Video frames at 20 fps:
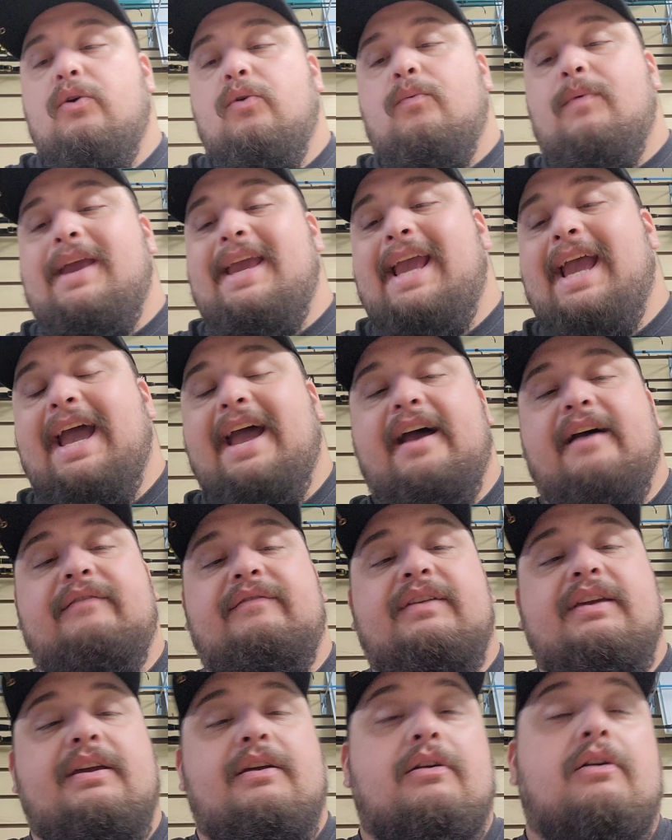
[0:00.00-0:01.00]
We
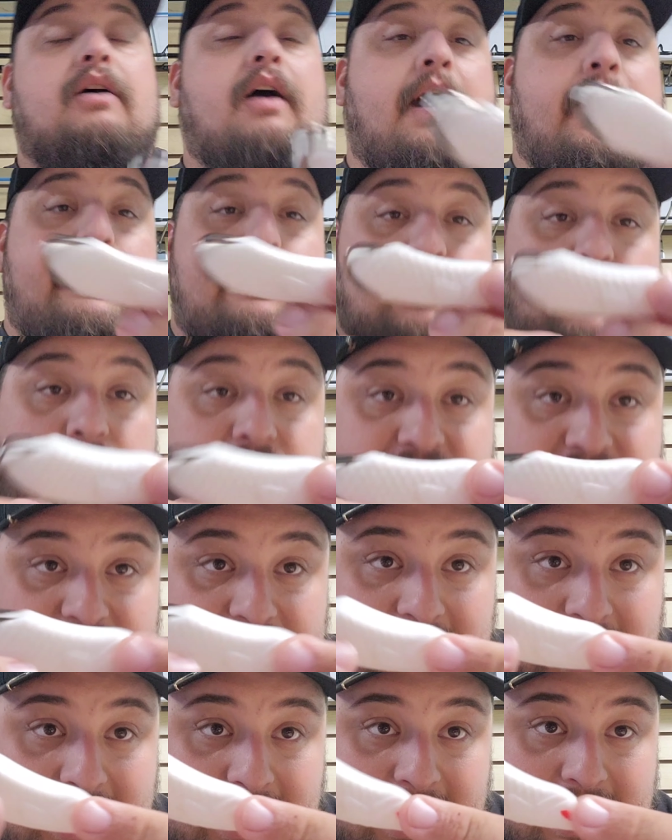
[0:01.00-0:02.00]
have here our
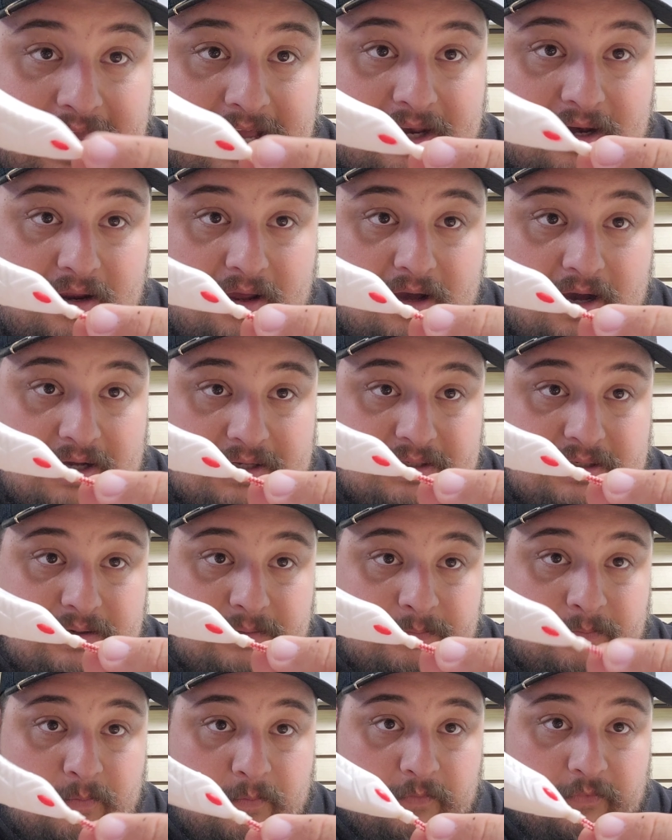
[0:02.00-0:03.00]
Snakehead
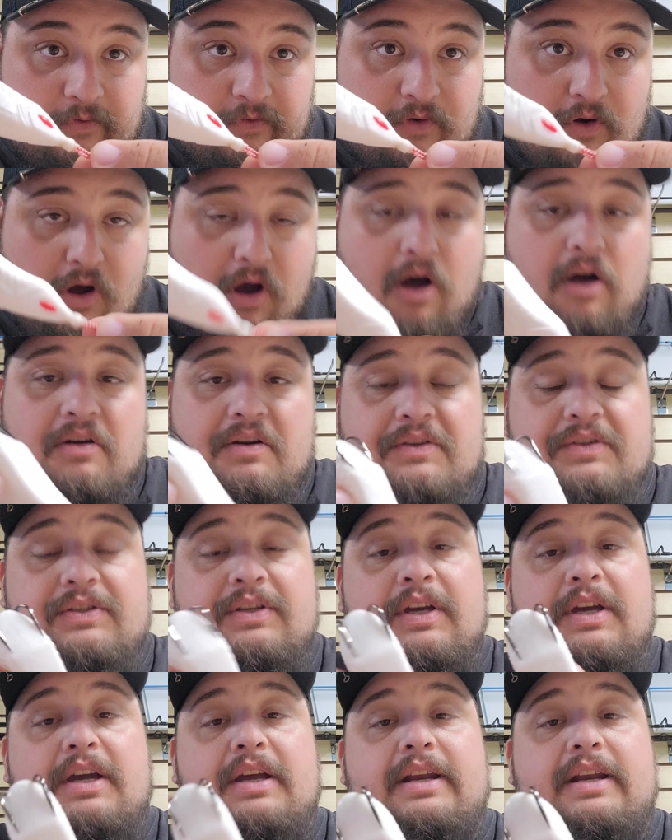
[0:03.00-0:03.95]
custom frogs.